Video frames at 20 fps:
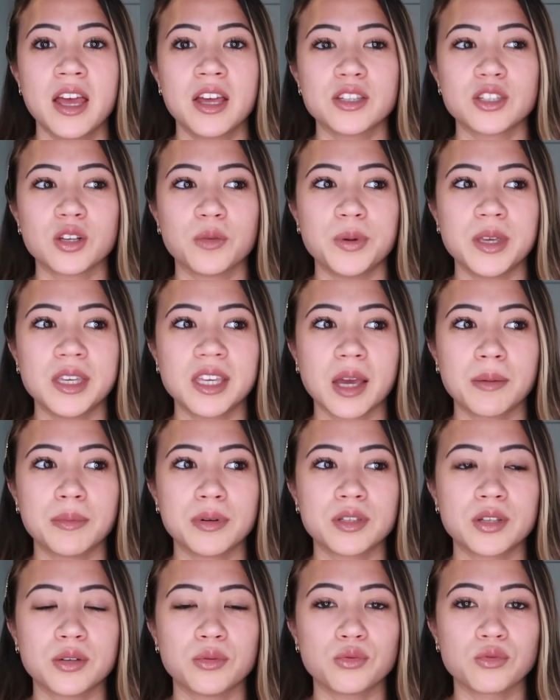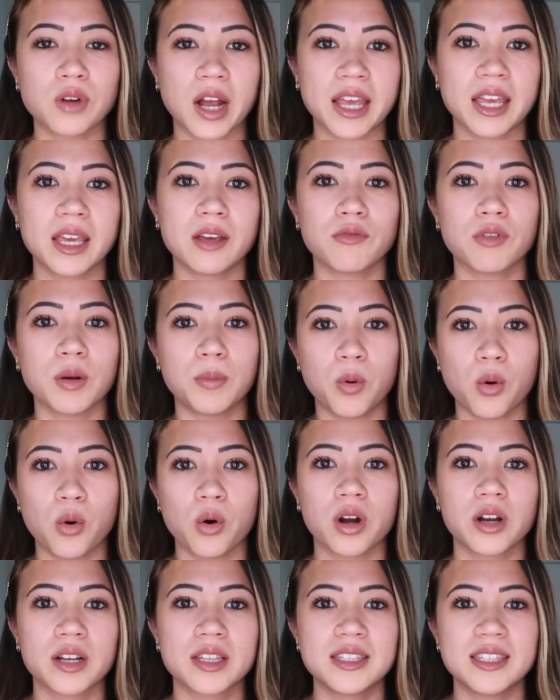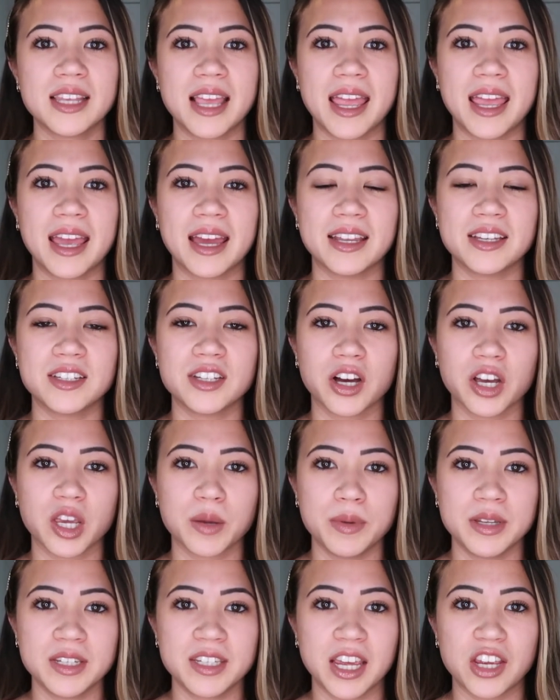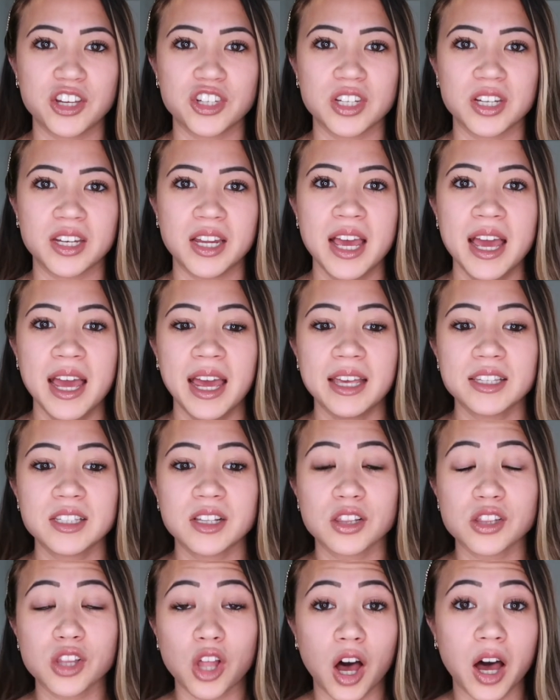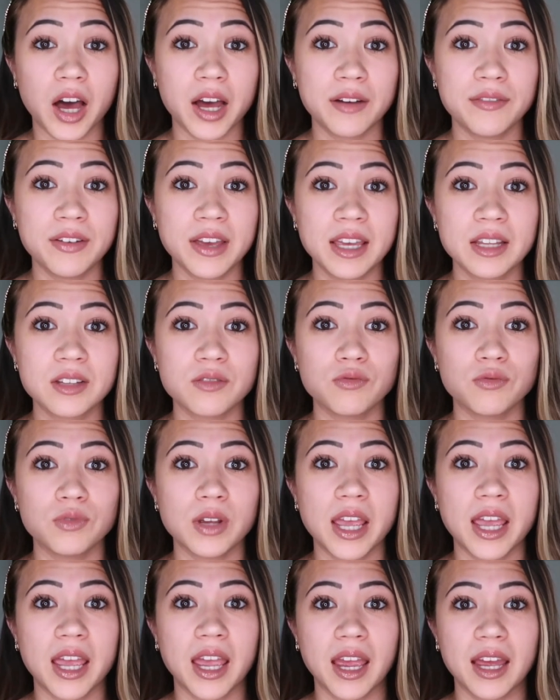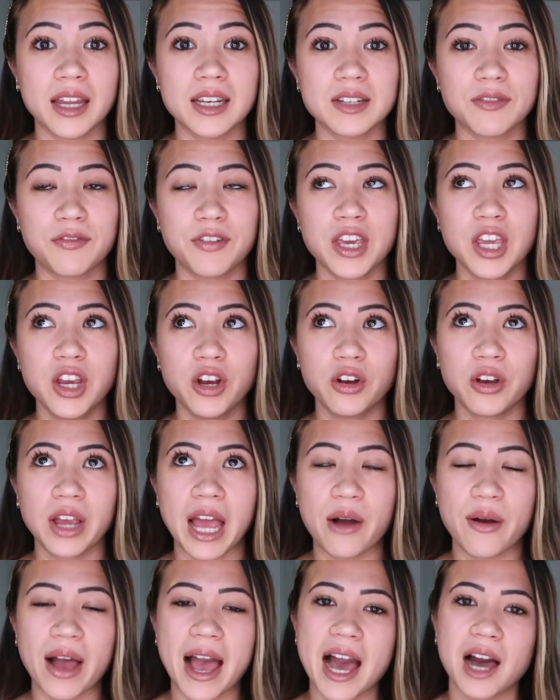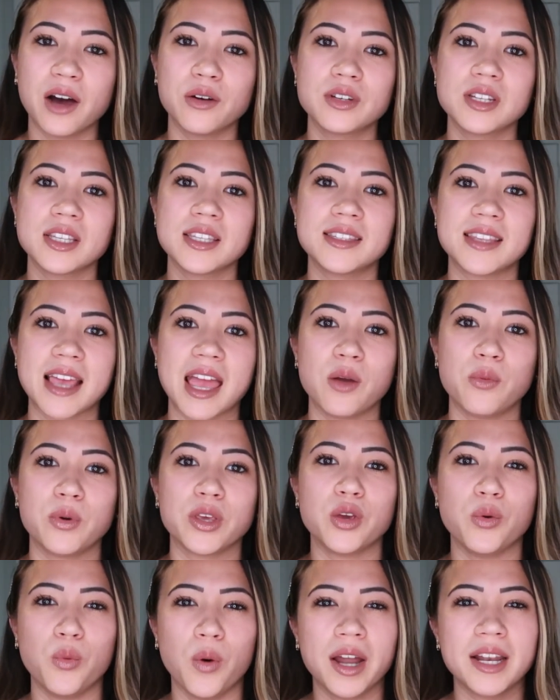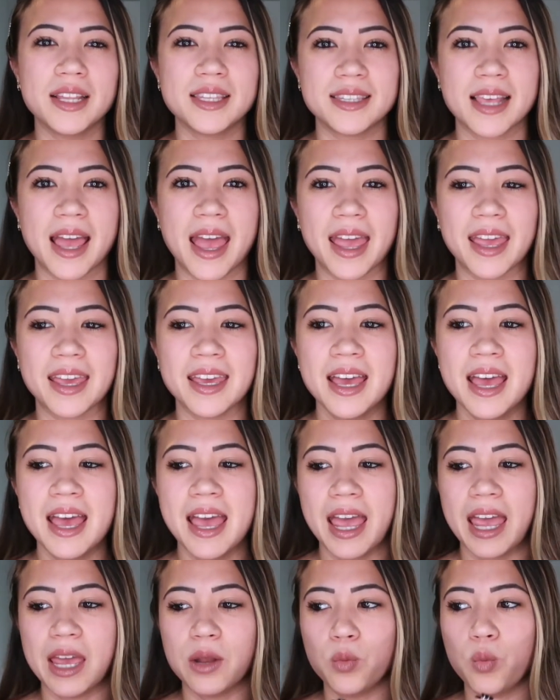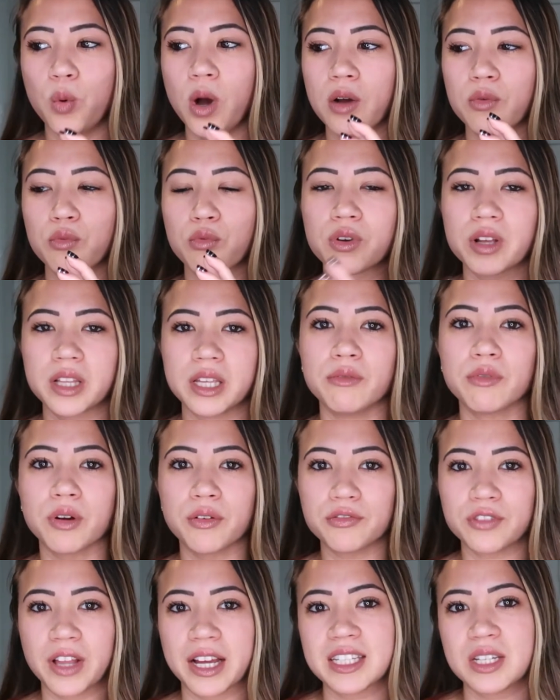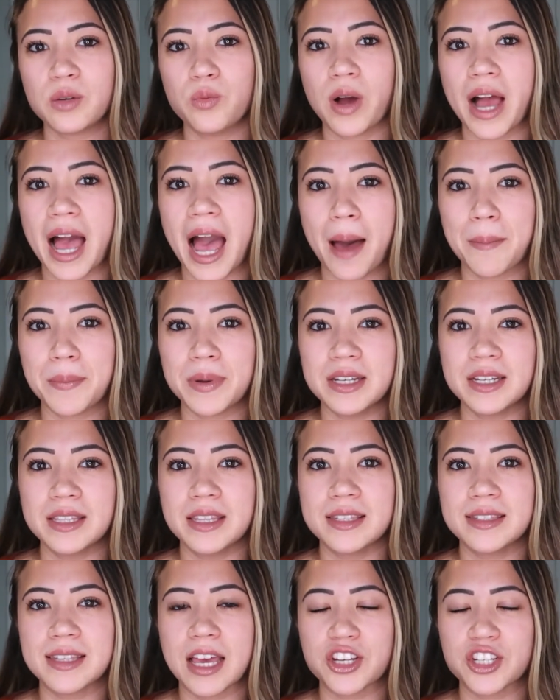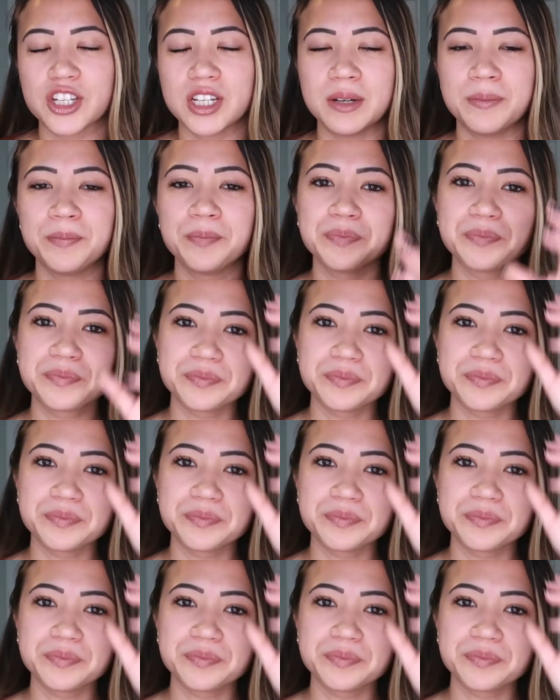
So being able to write reports and documentation is a lot of it, and figuring out how to say what you want to say and what really reflected what happened in the session